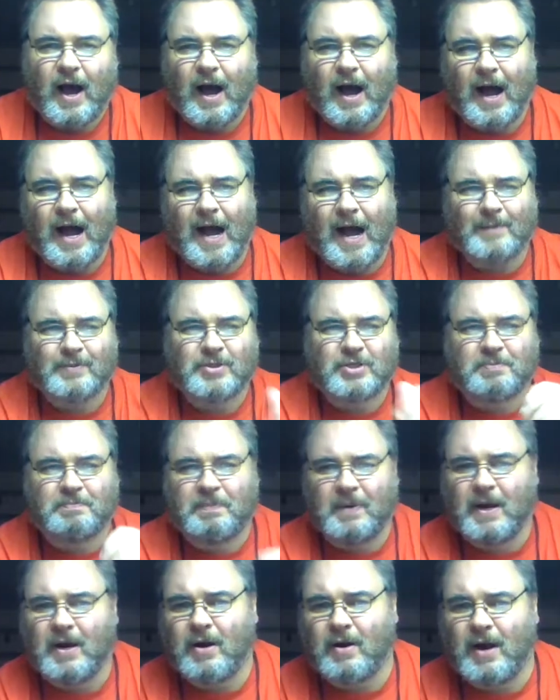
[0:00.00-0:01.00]
I'm
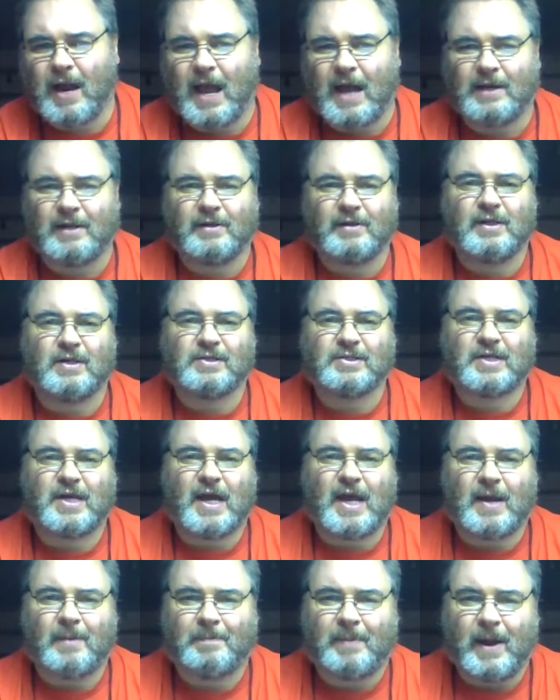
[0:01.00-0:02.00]
spearheading this
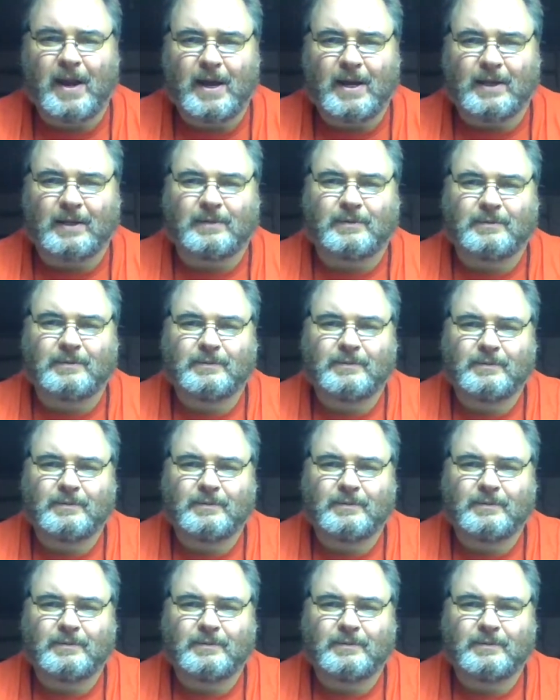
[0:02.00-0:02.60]
campaign.